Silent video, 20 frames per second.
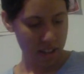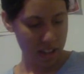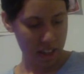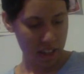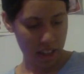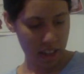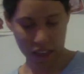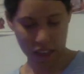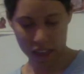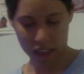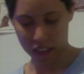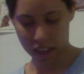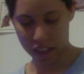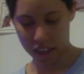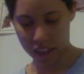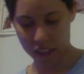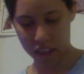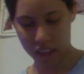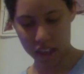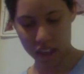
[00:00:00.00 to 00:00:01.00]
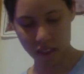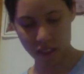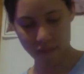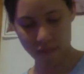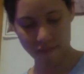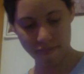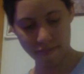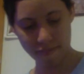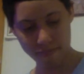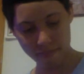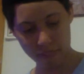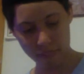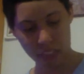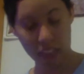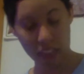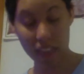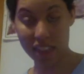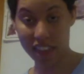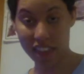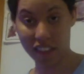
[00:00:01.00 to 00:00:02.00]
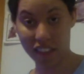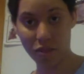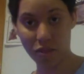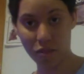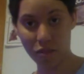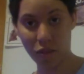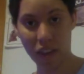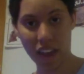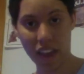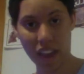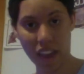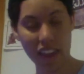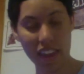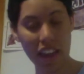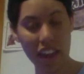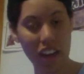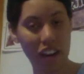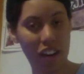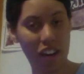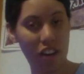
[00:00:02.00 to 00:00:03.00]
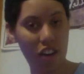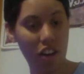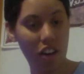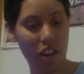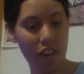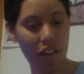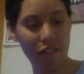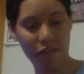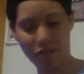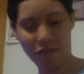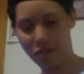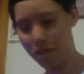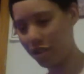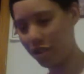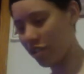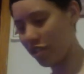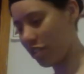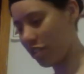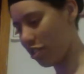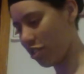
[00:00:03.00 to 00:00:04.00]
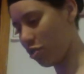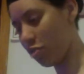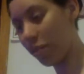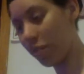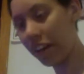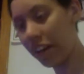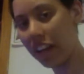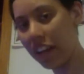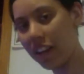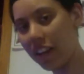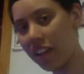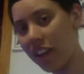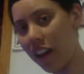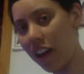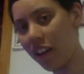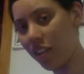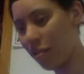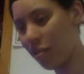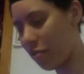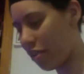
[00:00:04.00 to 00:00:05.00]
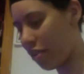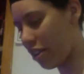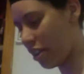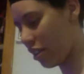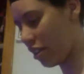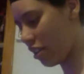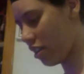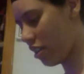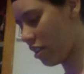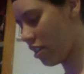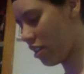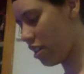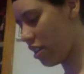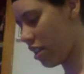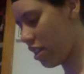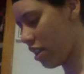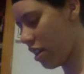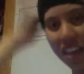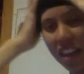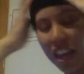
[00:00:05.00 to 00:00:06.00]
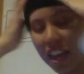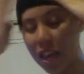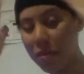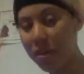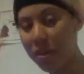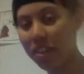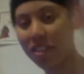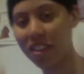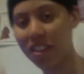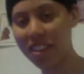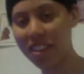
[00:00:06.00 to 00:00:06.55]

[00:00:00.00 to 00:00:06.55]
I that's why I got it for the $20 one. eBay is a good